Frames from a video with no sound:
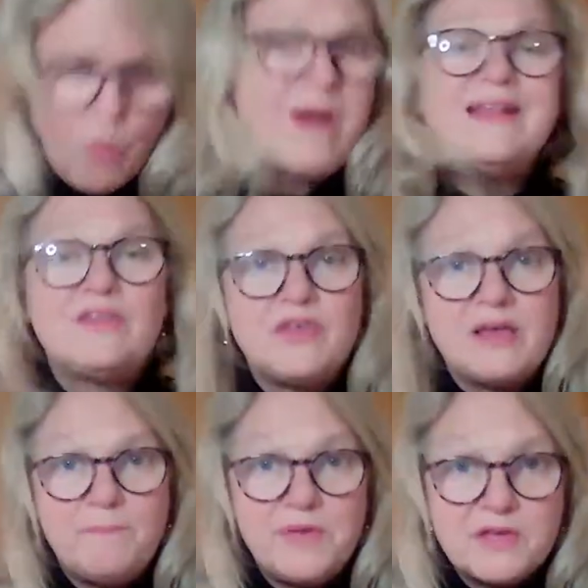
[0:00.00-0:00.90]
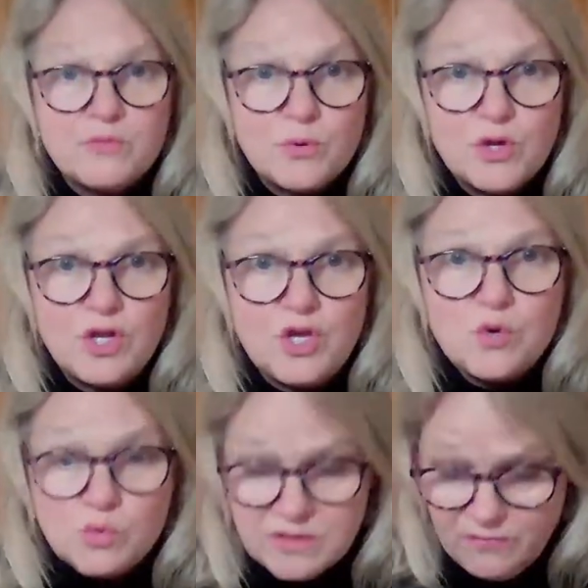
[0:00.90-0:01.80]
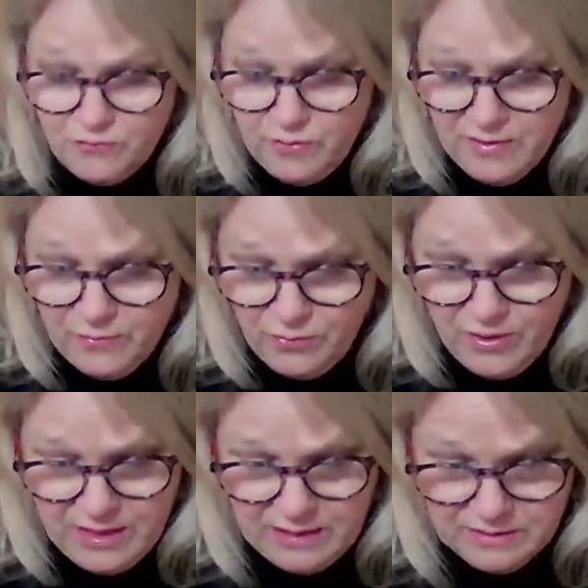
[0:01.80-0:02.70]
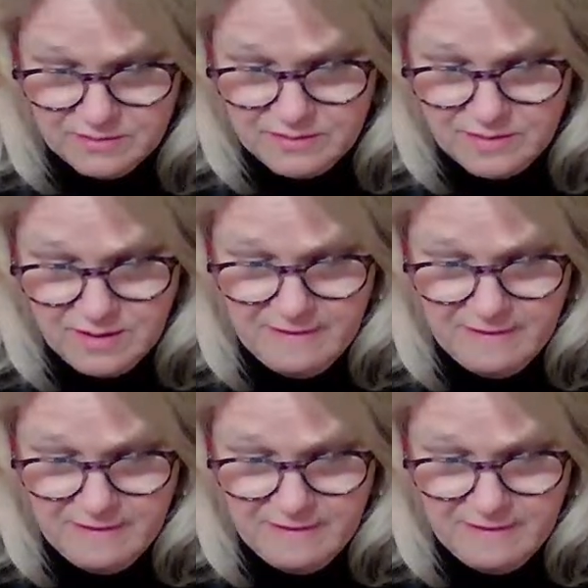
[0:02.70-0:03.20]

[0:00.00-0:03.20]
quite thick because we're going to use it for other things.